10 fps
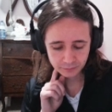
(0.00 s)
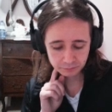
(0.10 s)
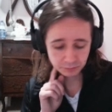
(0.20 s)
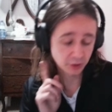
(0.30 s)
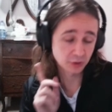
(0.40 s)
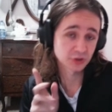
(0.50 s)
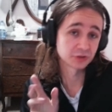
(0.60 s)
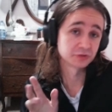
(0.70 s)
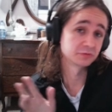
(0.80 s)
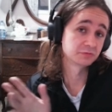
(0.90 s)
But
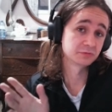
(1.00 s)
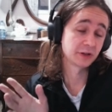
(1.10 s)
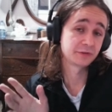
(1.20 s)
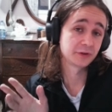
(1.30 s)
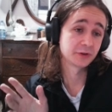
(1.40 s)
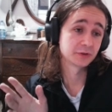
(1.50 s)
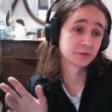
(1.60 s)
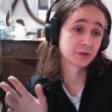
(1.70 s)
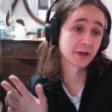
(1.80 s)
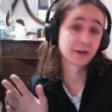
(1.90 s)
also, if
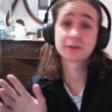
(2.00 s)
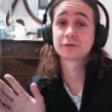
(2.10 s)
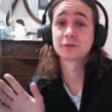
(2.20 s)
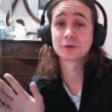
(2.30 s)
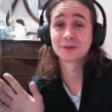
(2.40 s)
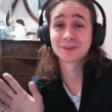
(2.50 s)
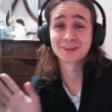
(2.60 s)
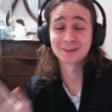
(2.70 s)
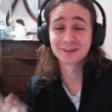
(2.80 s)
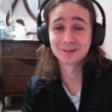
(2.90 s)
you are not following
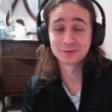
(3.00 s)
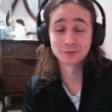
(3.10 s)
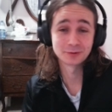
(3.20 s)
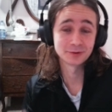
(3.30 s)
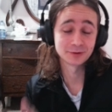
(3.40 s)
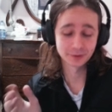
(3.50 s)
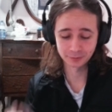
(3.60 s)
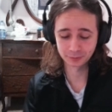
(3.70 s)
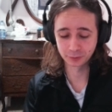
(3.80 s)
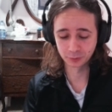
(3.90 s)
the
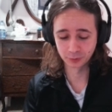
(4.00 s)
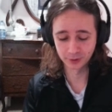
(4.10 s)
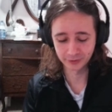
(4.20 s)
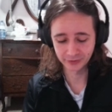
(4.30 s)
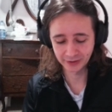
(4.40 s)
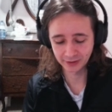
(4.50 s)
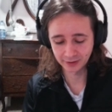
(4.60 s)
rule, then